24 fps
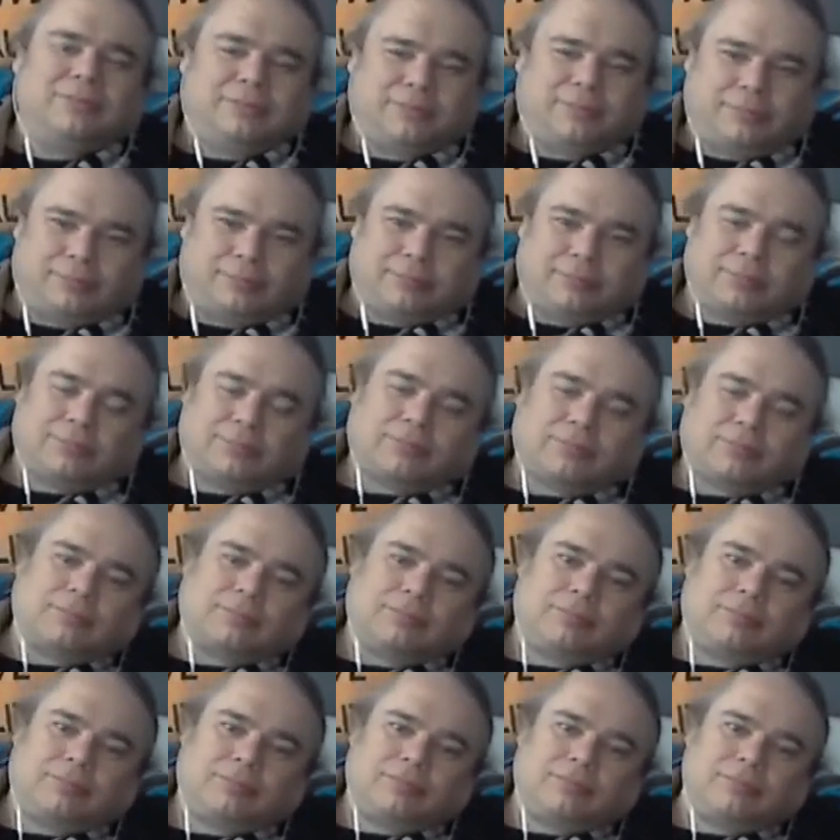
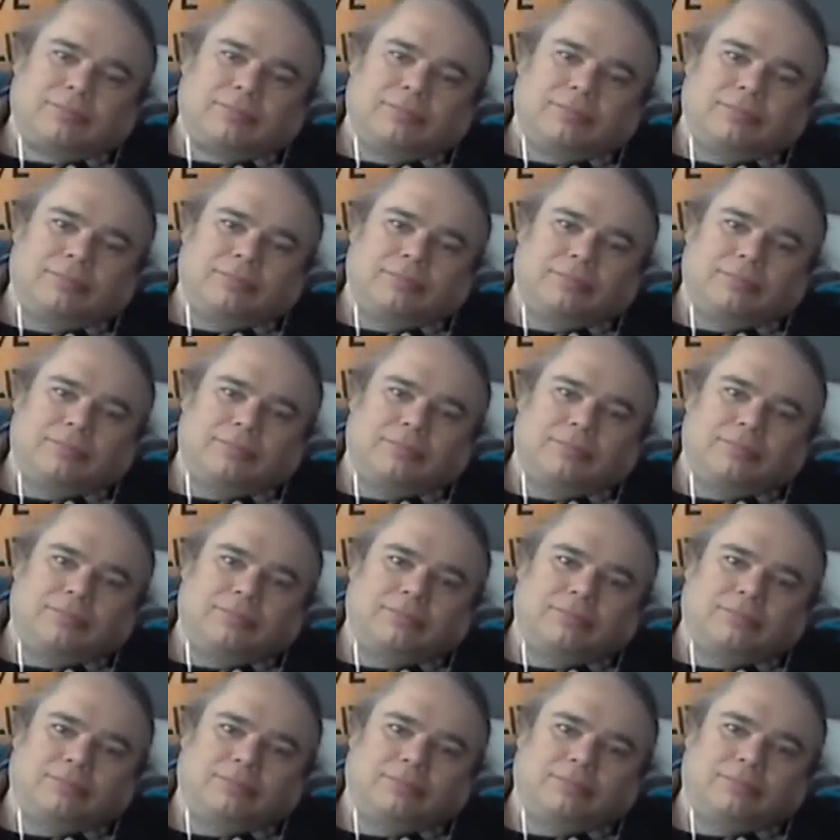
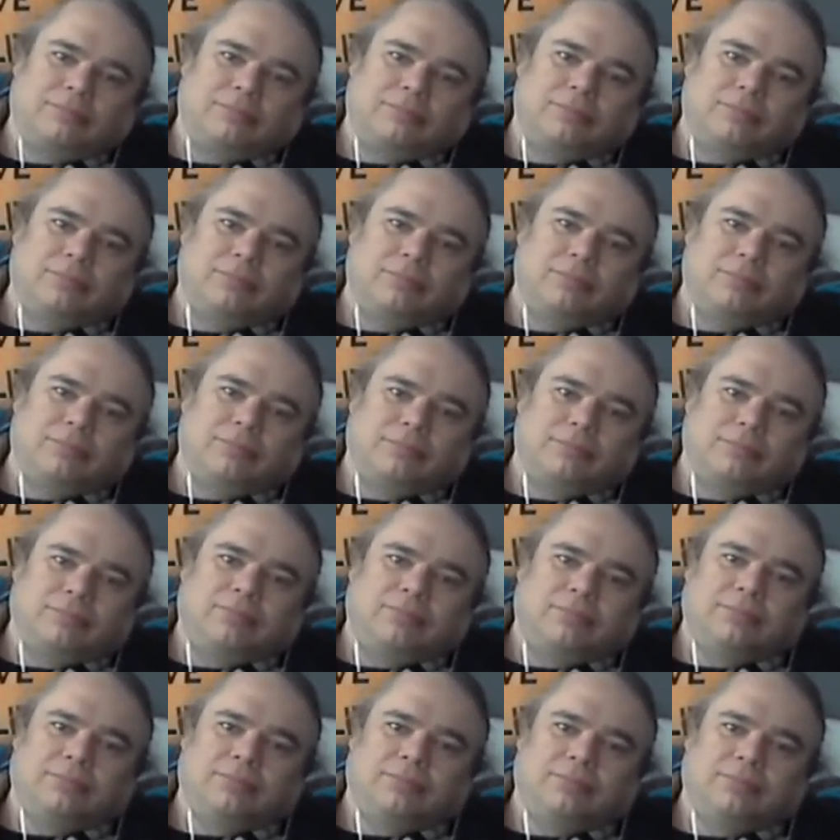
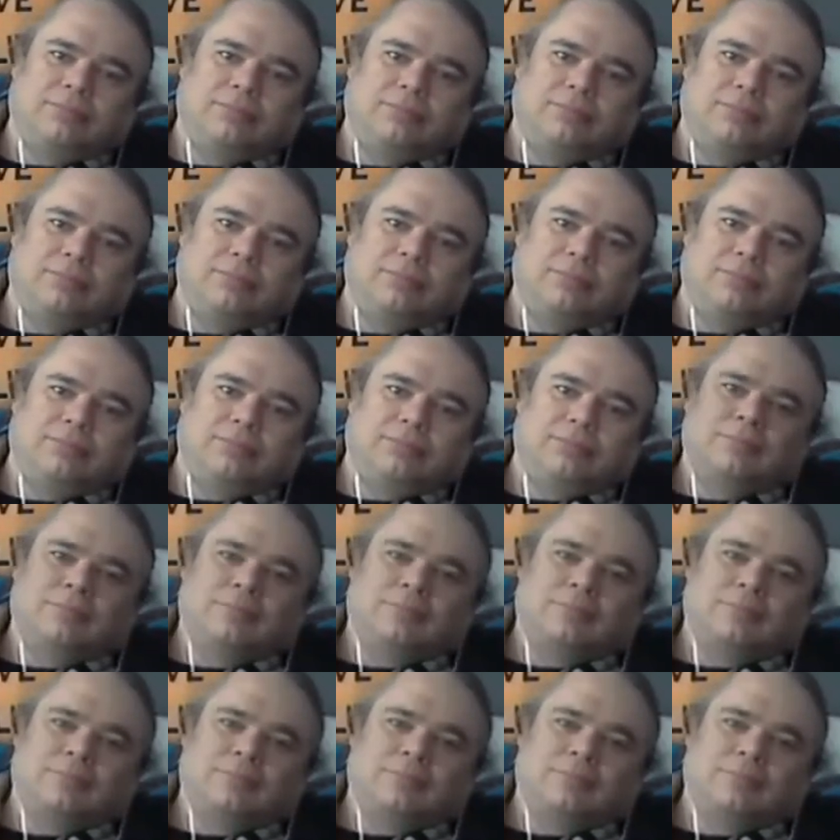The person shown says nothing.